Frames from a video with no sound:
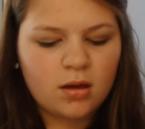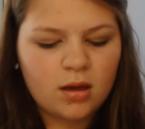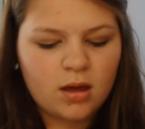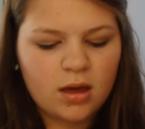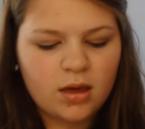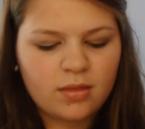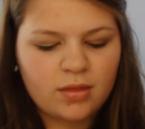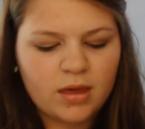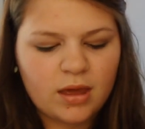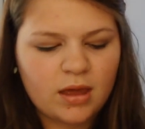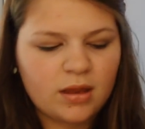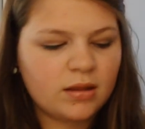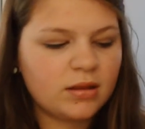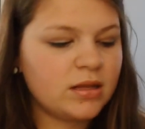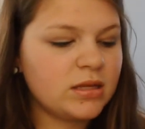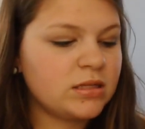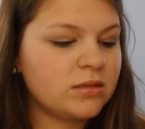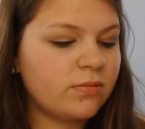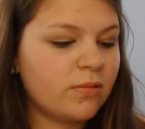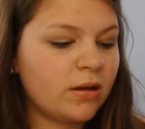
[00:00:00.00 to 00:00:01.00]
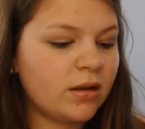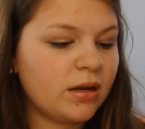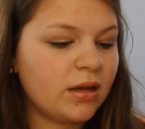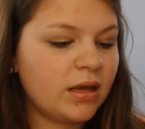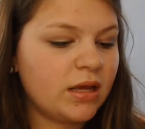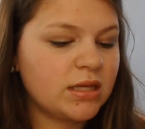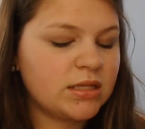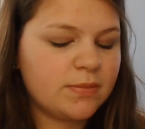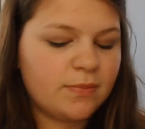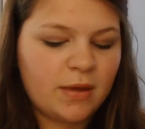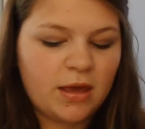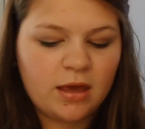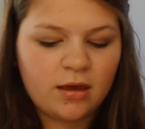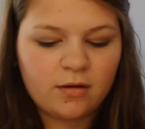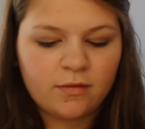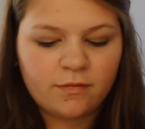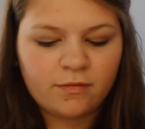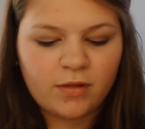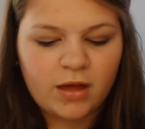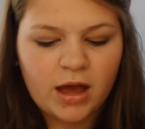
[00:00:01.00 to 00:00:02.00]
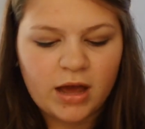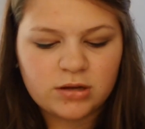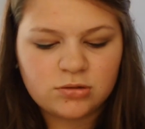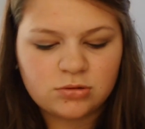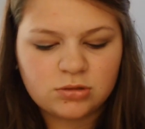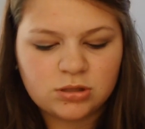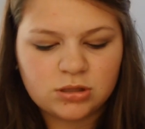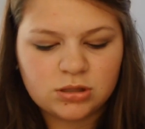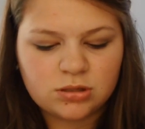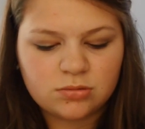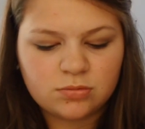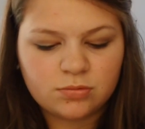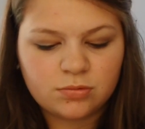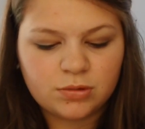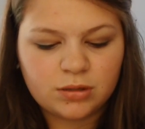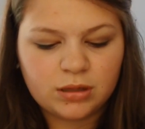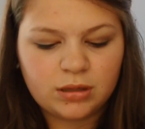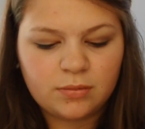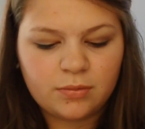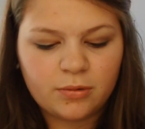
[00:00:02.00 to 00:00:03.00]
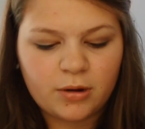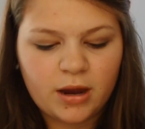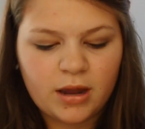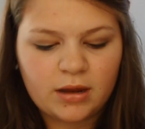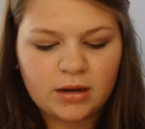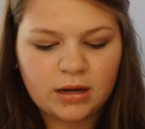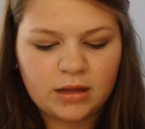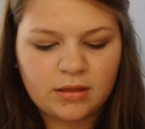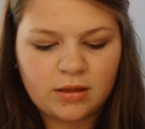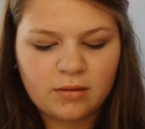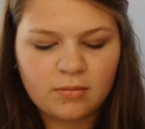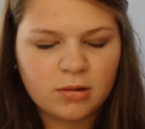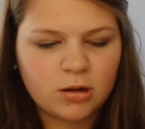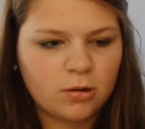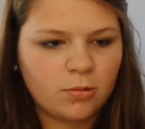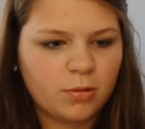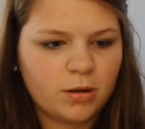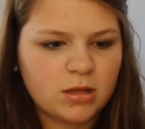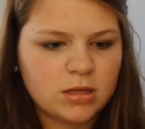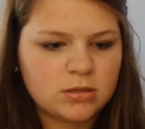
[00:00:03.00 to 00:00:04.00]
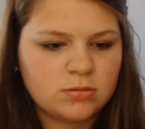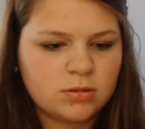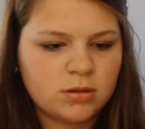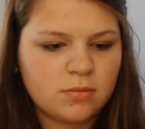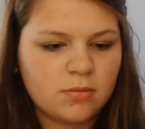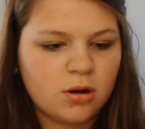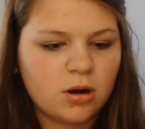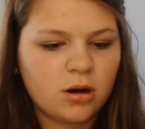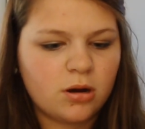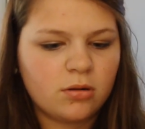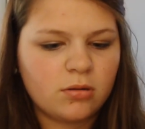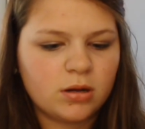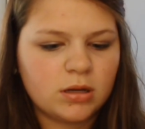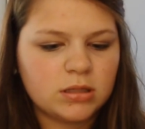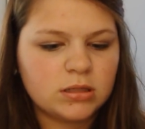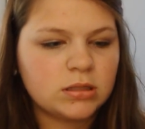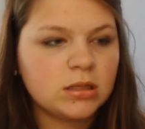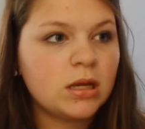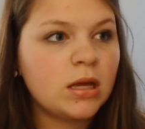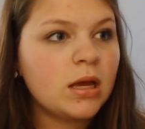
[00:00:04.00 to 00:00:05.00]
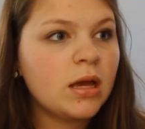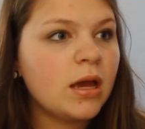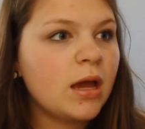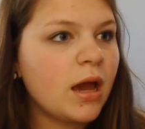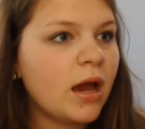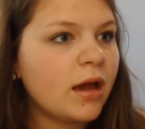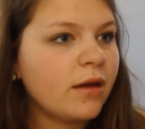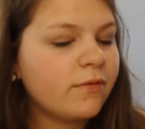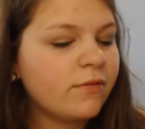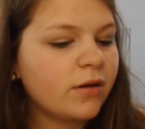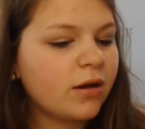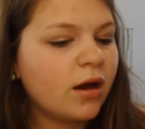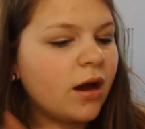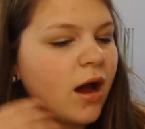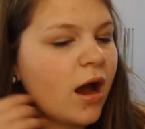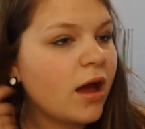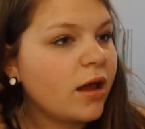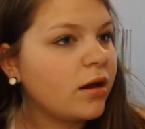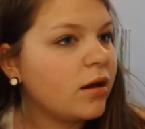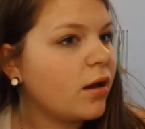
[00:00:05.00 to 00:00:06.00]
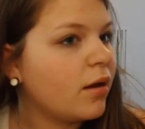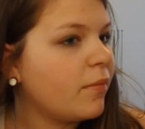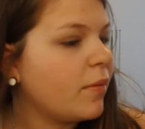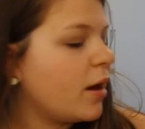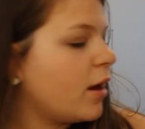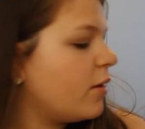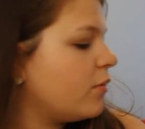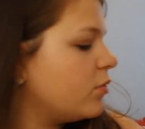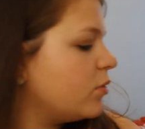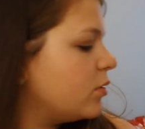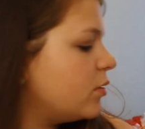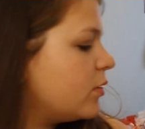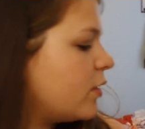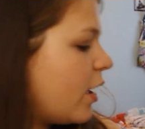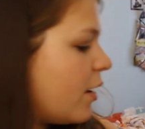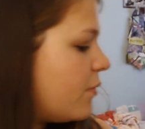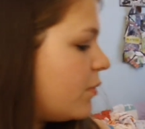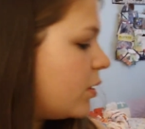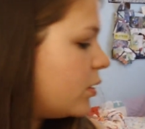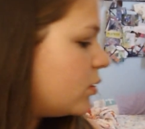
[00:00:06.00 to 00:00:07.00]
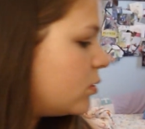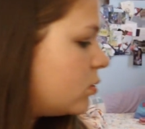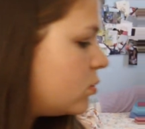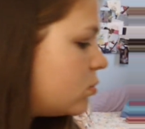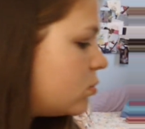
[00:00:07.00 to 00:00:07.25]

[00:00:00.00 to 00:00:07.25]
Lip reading: And then this one is Pink Flash, which is really bright, and I think I'm going to wear this one tomorrow because I forgot about that one.